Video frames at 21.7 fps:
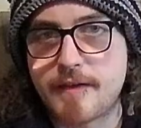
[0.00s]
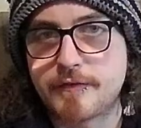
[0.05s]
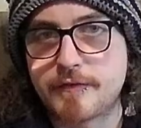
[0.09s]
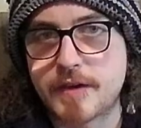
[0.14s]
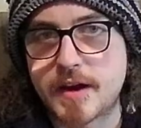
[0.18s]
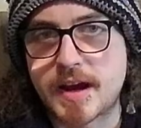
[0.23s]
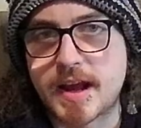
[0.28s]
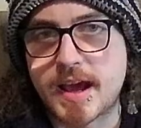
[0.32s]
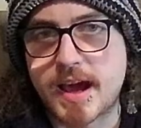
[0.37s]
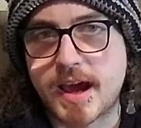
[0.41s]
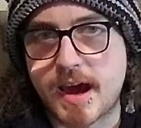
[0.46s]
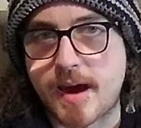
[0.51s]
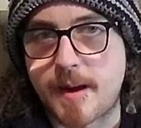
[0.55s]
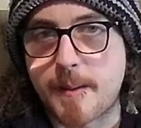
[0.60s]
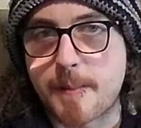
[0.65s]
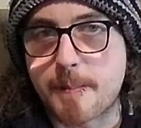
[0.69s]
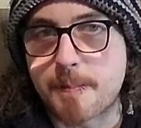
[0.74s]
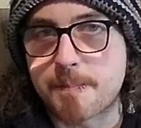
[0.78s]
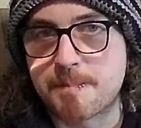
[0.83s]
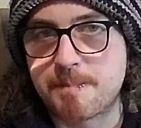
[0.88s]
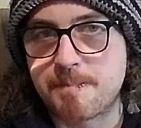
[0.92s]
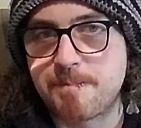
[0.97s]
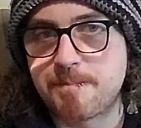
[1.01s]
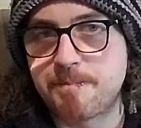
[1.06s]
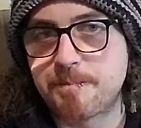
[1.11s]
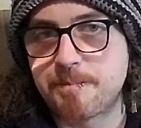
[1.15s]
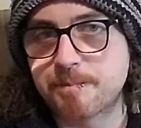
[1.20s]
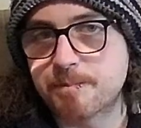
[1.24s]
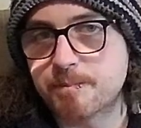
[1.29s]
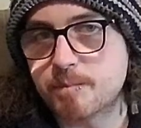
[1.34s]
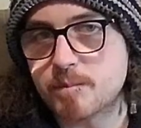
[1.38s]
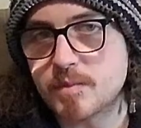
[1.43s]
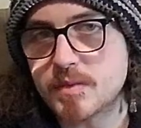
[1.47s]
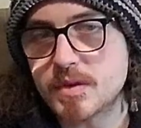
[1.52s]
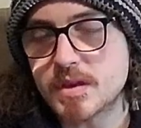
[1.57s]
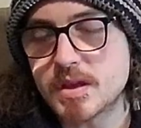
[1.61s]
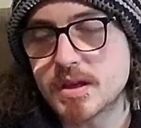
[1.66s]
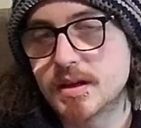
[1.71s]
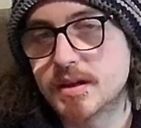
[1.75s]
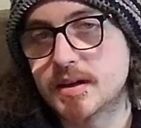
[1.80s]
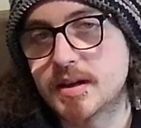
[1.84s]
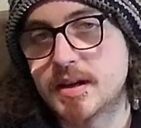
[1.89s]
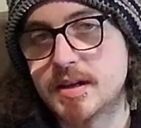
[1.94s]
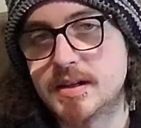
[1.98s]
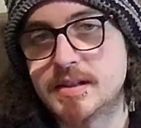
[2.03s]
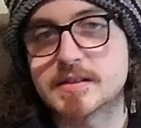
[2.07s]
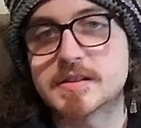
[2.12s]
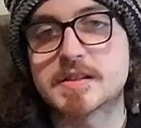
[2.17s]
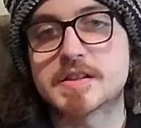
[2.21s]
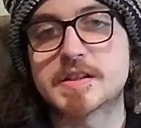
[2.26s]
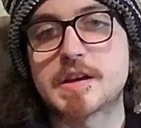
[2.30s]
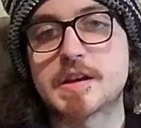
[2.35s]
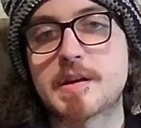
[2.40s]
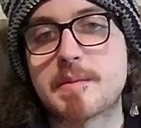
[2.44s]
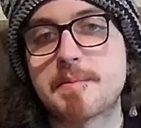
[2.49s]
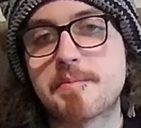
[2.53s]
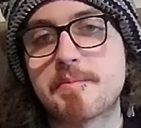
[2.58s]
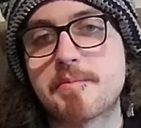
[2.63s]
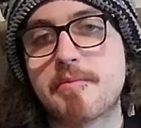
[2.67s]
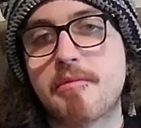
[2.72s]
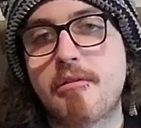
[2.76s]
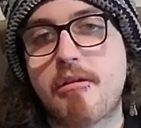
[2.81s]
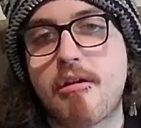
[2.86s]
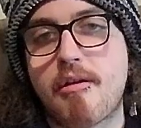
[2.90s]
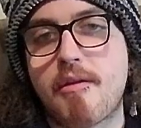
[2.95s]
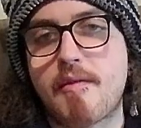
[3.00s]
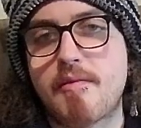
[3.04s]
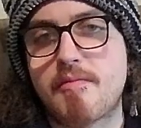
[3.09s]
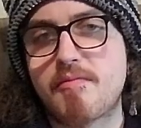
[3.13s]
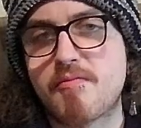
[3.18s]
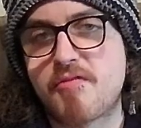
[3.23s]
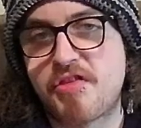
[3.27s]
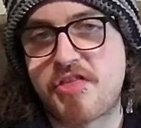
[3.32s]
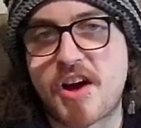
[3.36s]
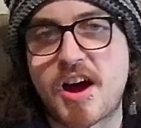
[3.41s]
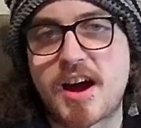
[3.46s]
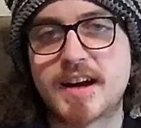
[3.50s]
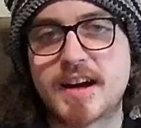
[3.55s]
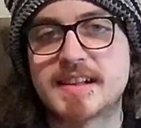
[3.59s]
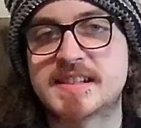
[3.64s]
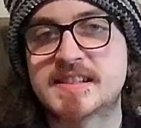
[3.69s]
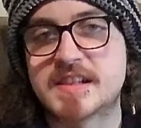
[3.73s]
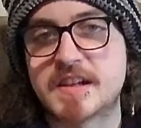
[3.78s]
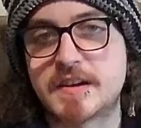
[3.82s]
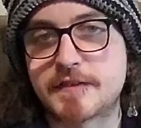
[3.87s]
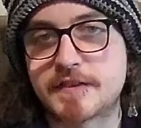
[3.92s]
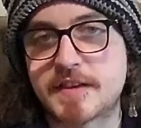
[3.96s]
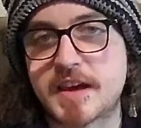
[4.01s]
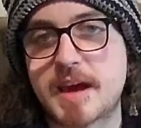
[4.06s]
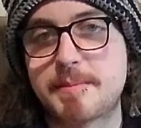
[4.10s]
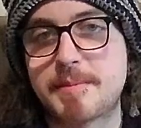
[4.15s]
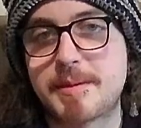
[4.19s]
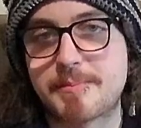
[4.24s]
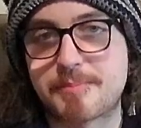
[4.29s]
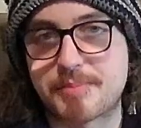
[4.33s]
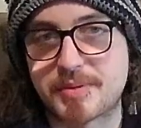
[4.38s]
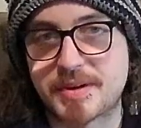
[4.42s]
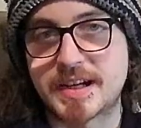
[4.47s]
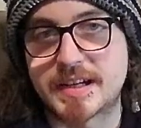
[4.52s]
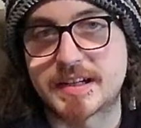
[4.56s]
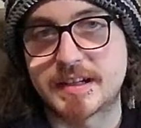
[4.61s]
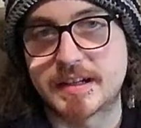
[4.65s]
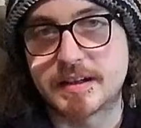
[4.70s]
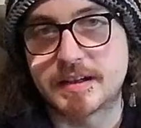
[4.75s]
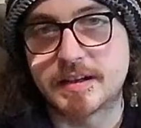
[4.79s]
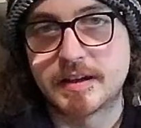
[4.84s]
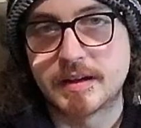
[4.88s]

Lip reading: AI, because thought itself can be predicted